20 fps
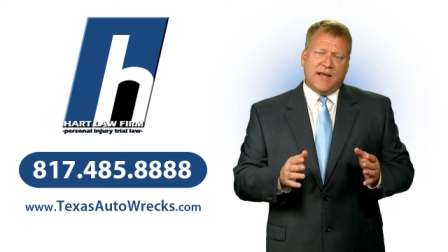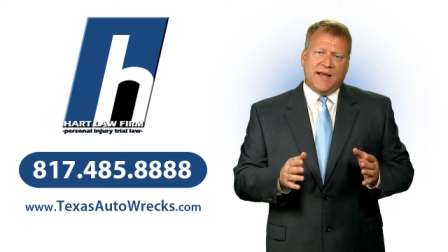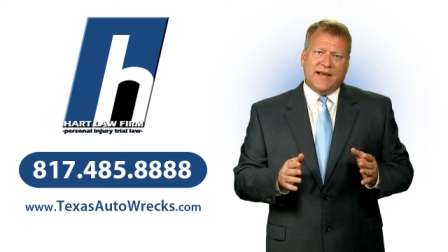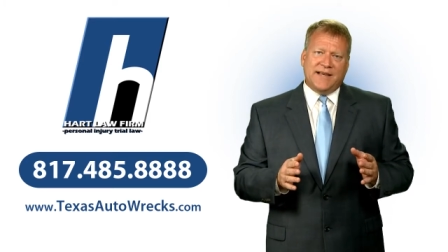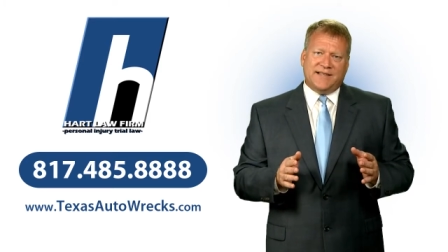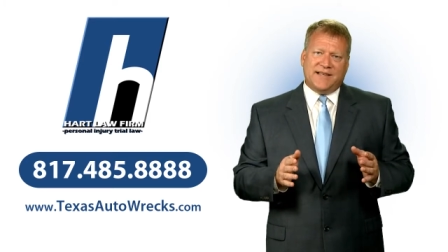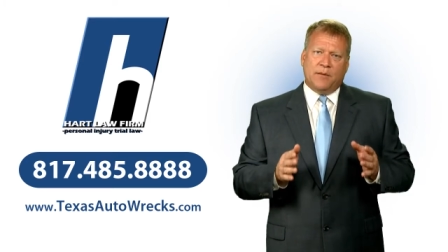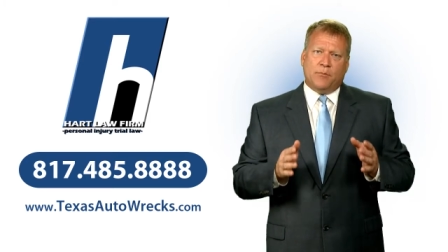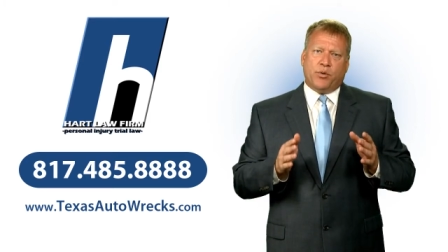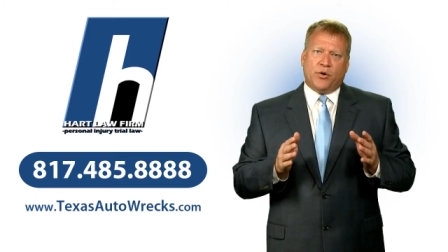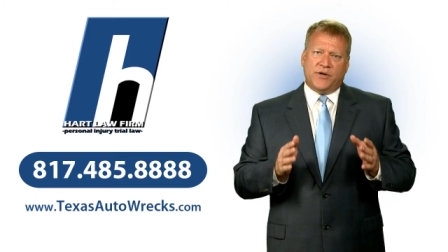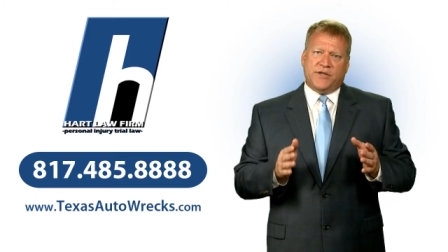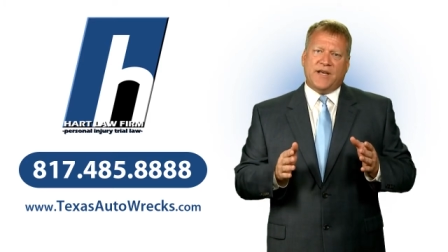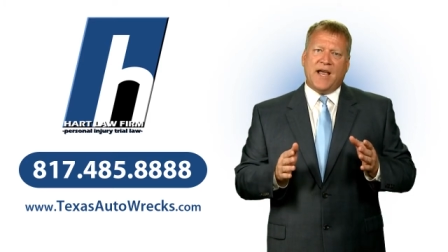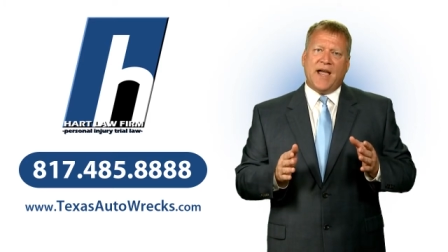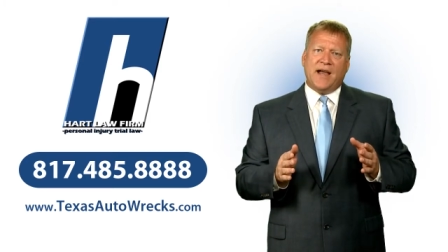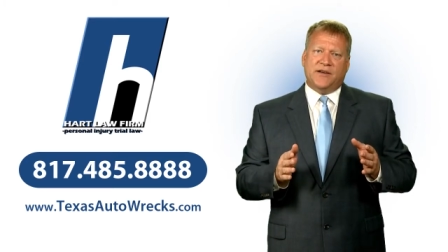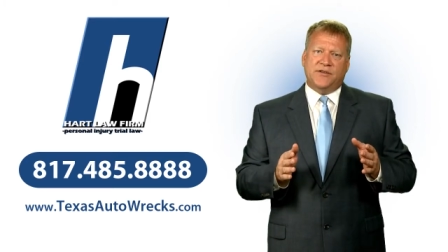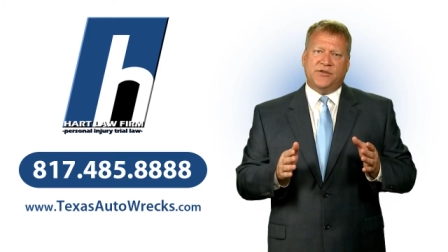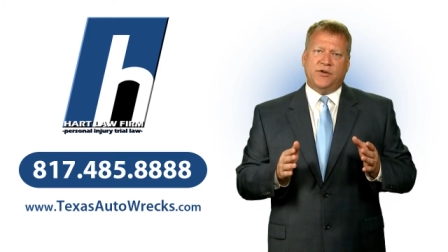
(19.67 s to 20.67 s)
is it
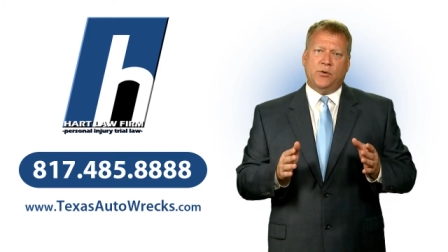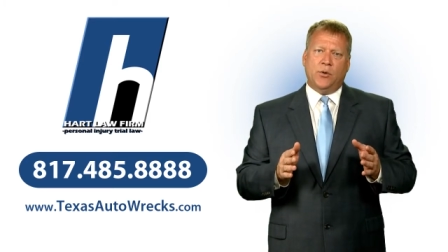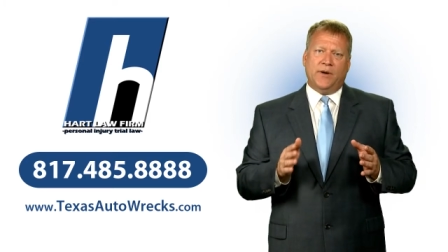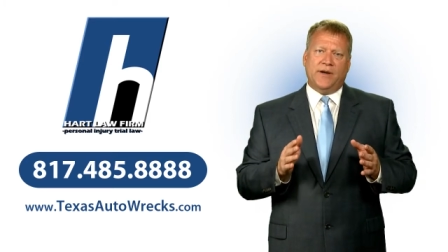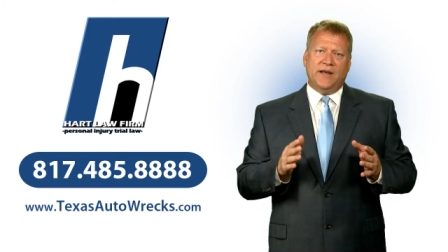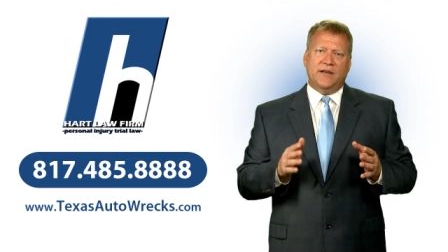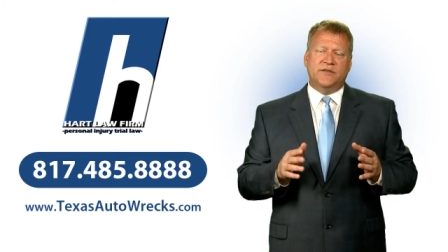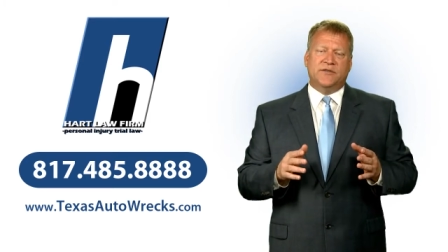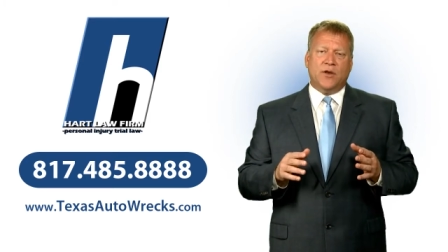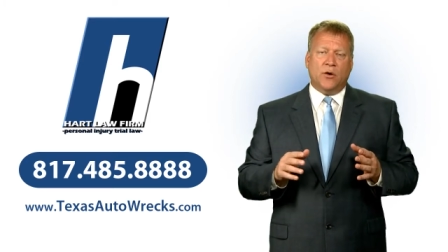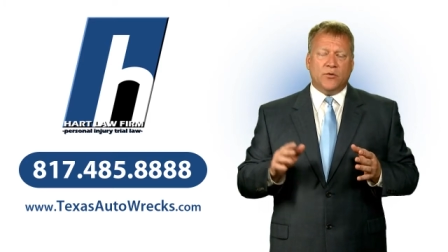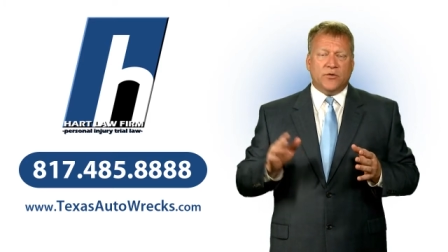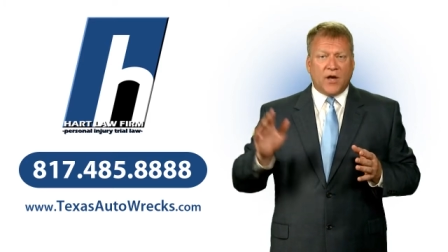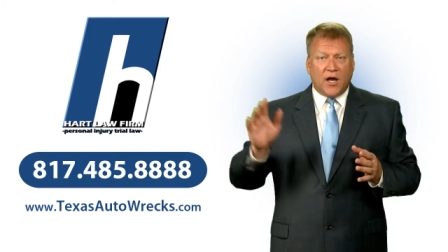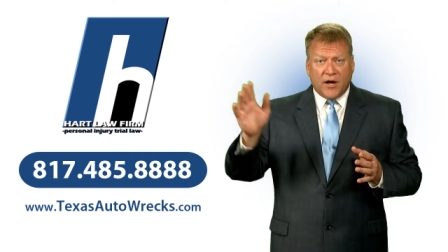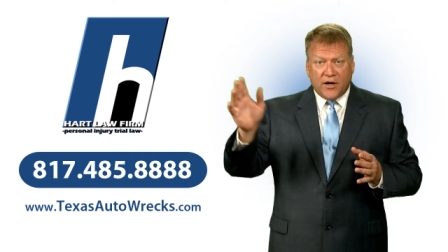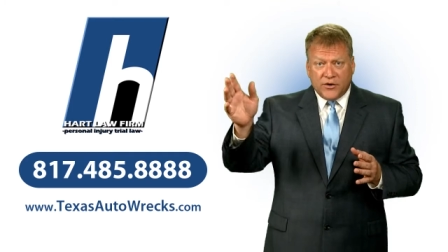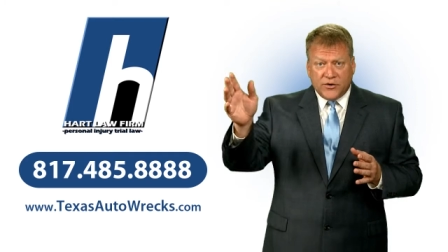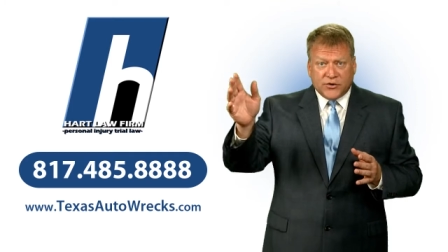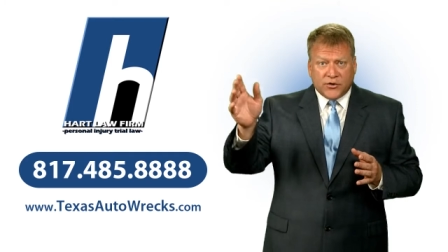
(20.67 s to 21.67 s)
protects you against those
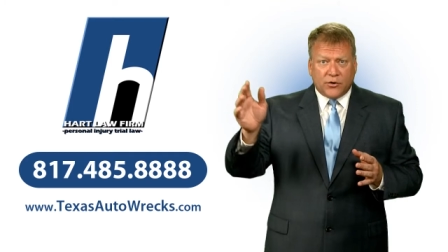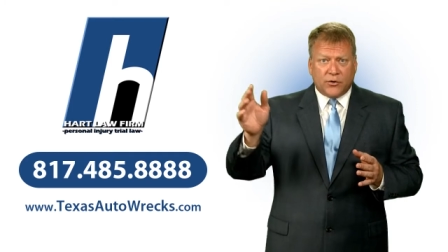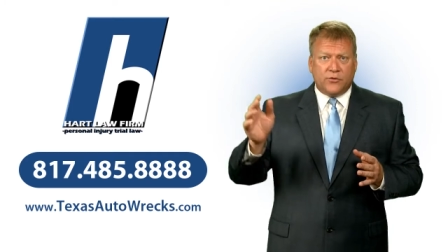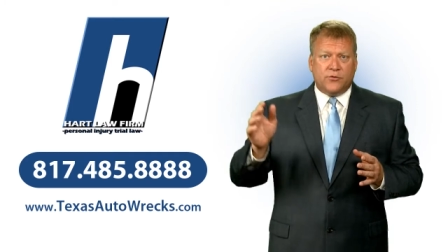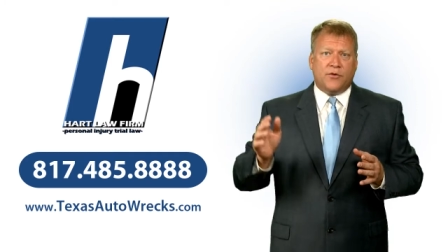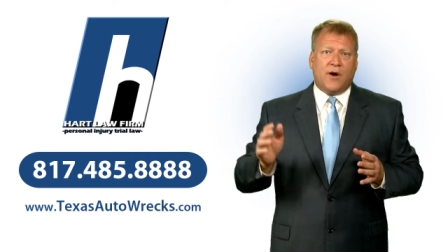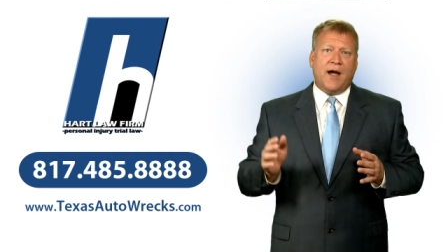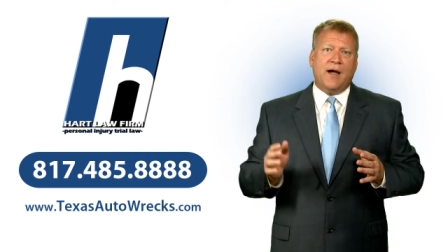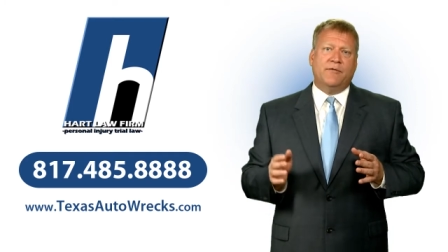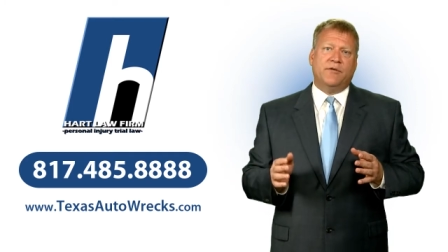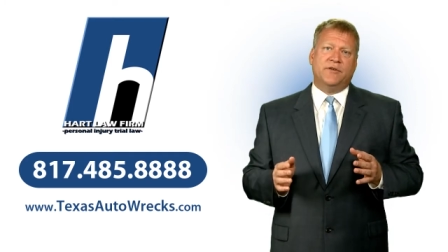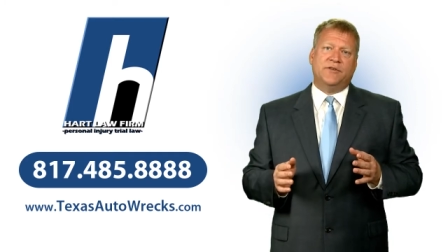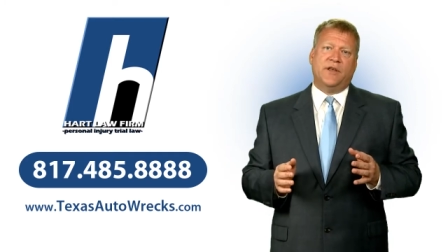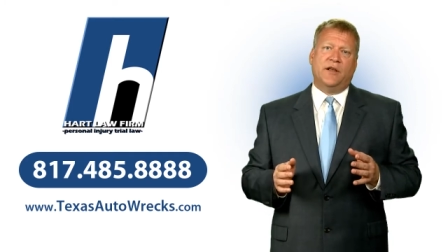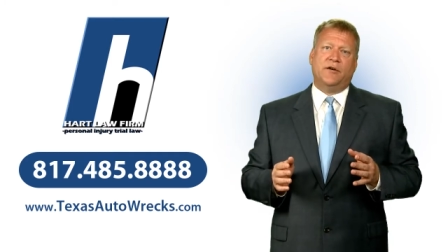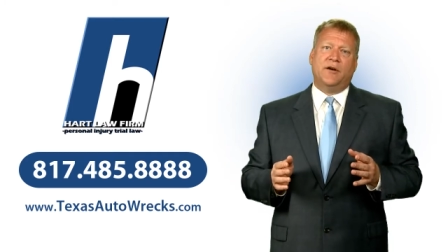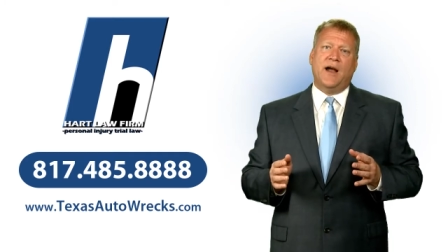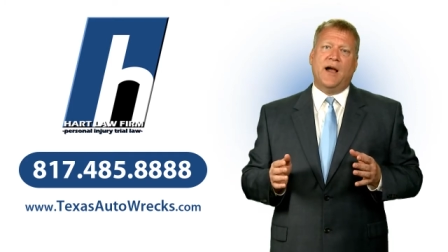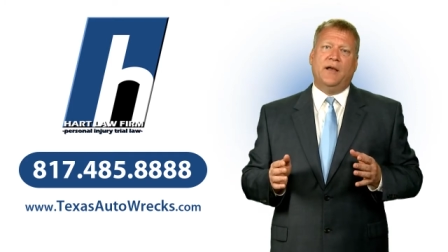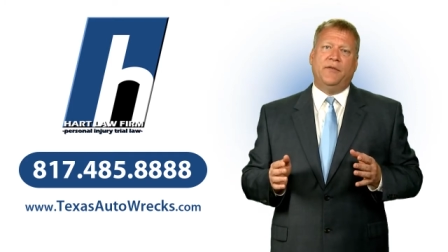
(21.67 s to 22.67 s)
uninsured drivers
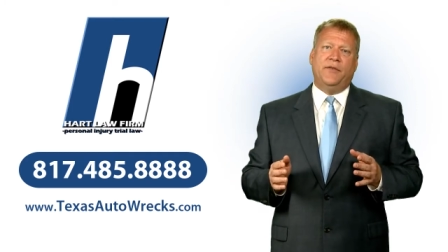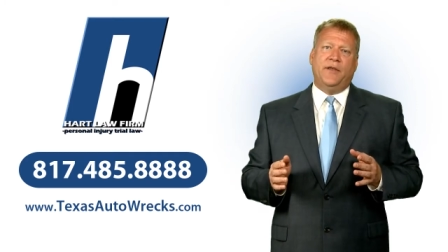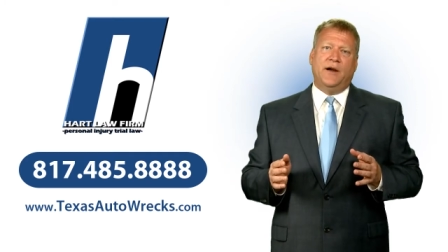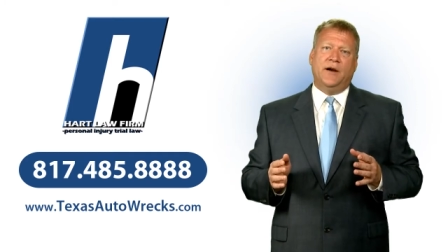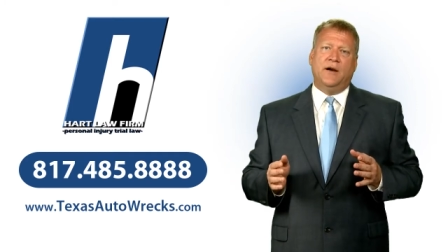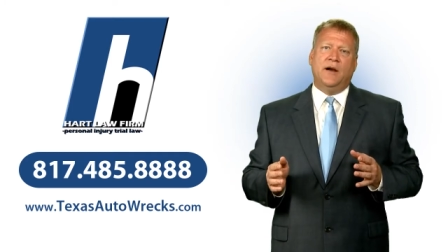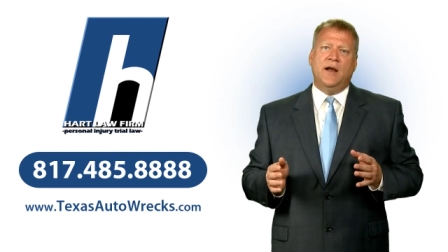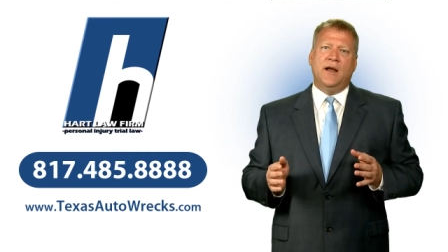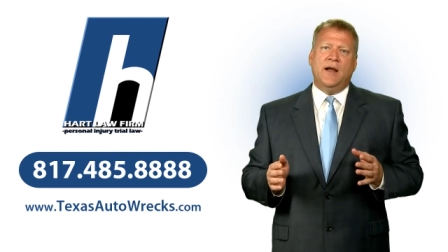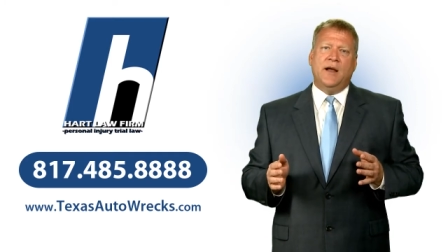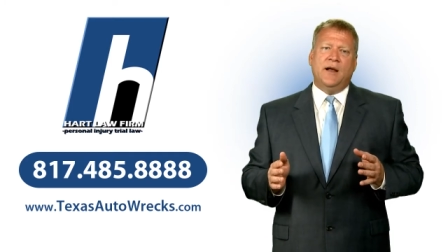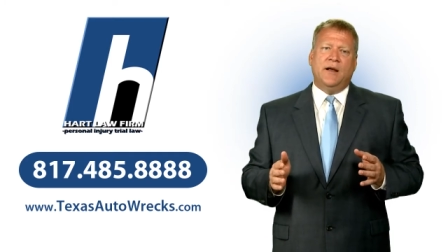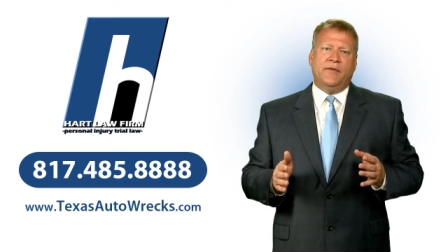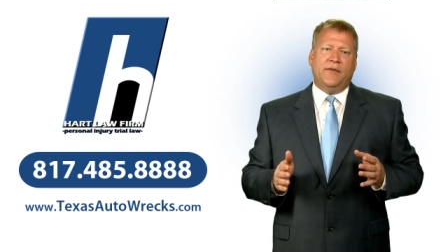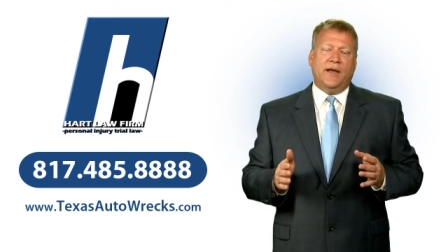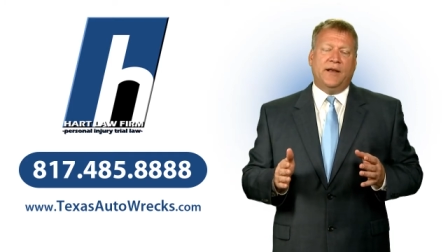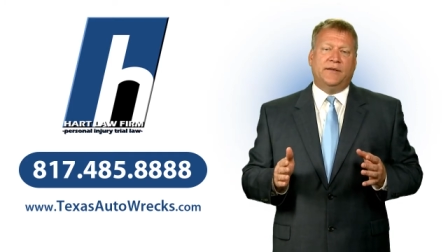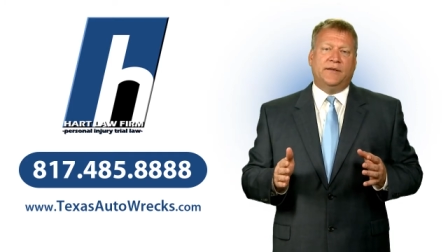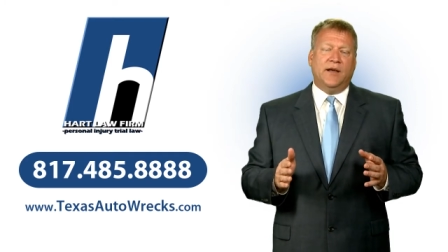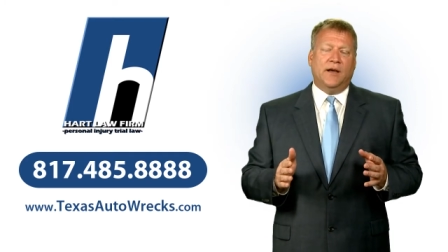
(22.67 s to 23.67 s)
that are out there
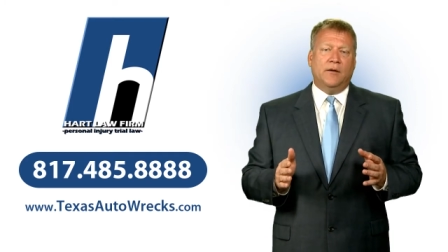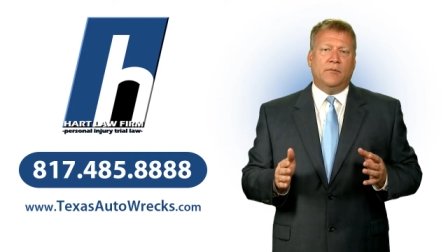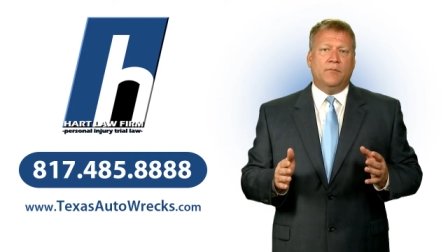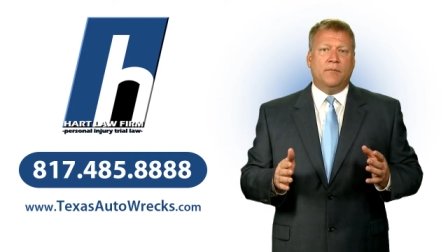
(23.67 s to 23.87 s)
that